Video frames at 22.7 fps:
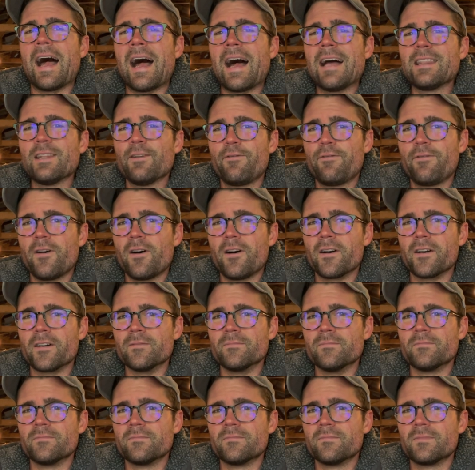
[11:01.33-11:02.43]
On the
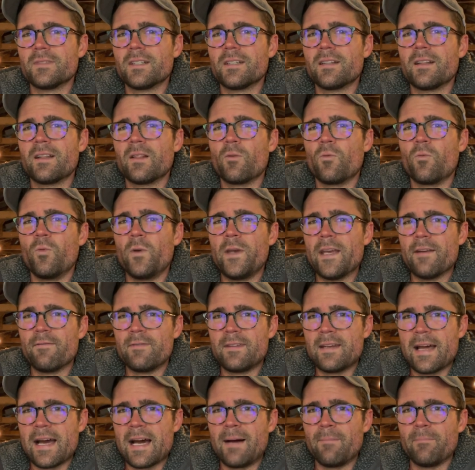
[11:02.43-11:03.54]
farm, we have
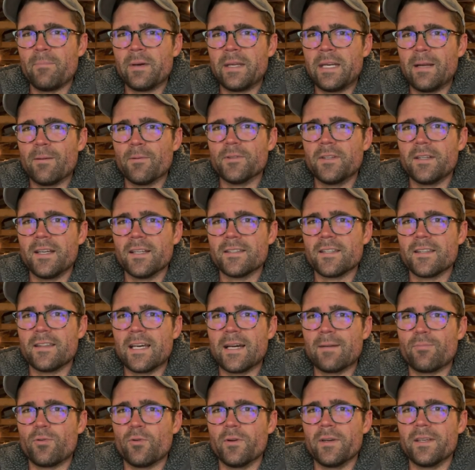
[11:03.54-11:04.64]
not been able to get to
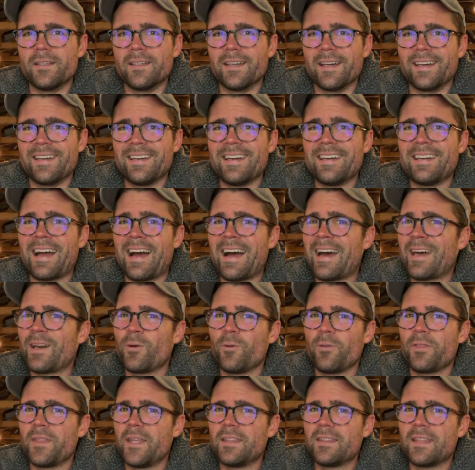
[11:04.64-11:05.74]
that point yet, and I
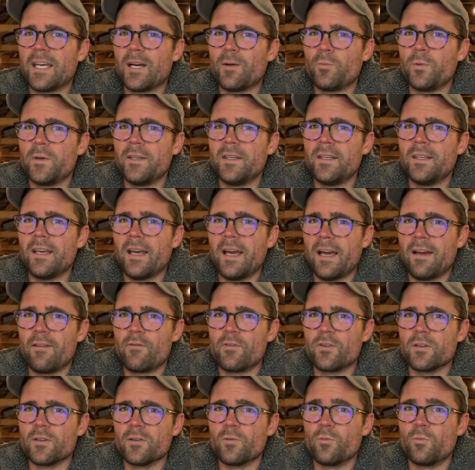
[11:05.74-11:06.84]
don't think that we
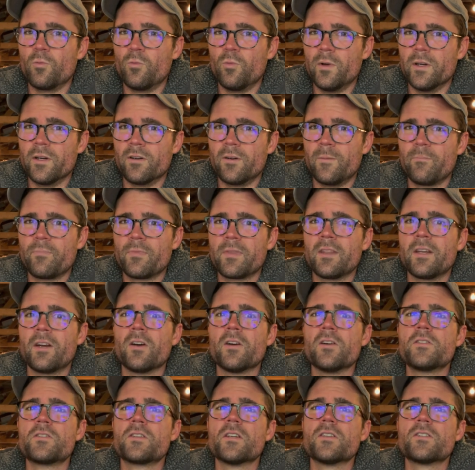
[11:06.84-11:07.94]
ever will. There
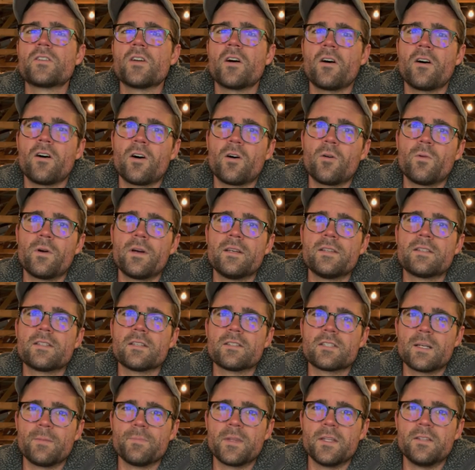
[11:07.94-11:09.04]
is just always
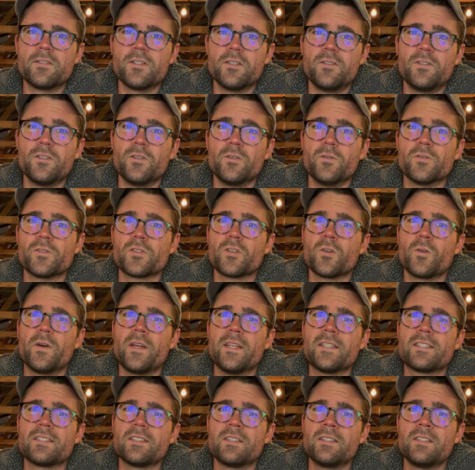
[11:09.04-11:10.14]
something to do. So
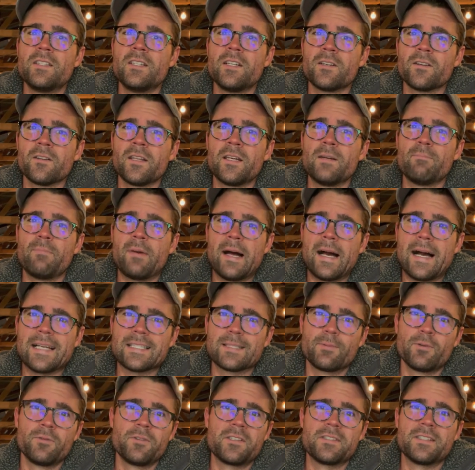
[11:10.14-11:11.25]
it's nearly
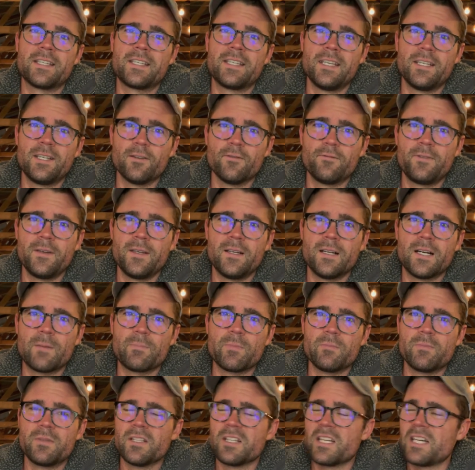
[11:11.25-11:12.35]
impossible just to kick your feet up
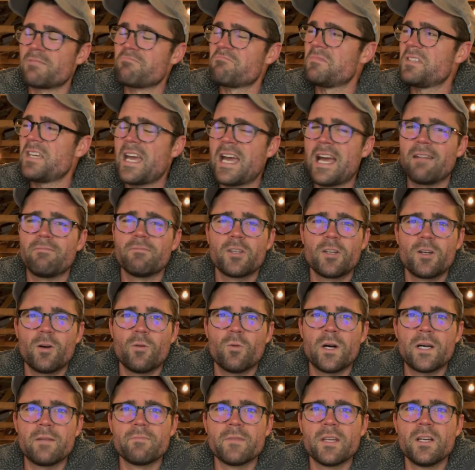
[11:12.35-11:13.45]
and be like, yeah, you know
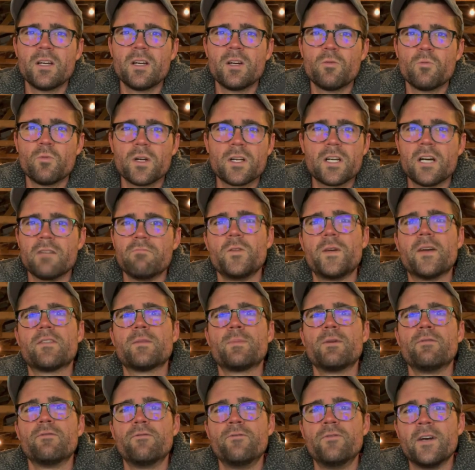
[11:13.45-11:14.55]
what? We're good. You have to
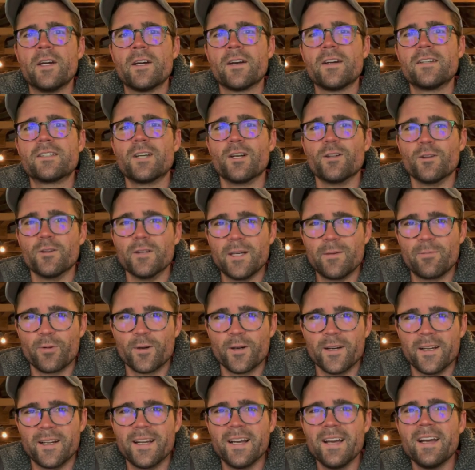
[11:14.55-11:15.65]
be very
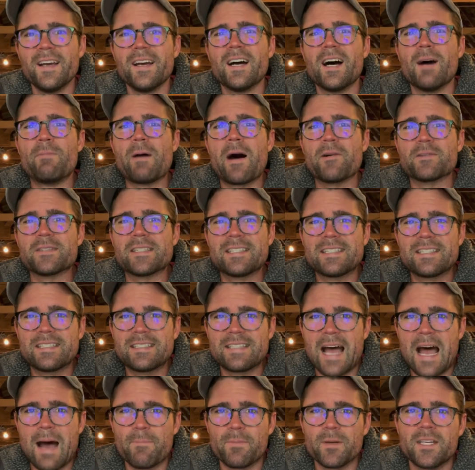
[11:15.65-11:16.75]
deliberate about
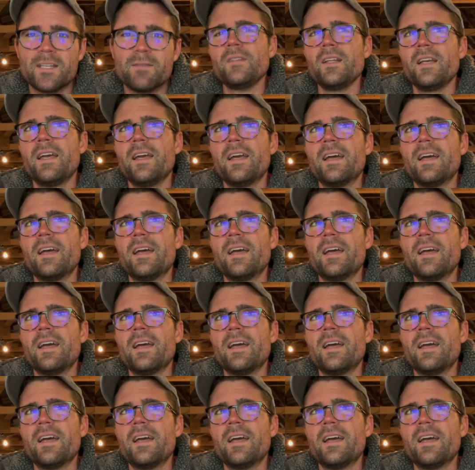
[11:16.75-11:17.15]
stopping.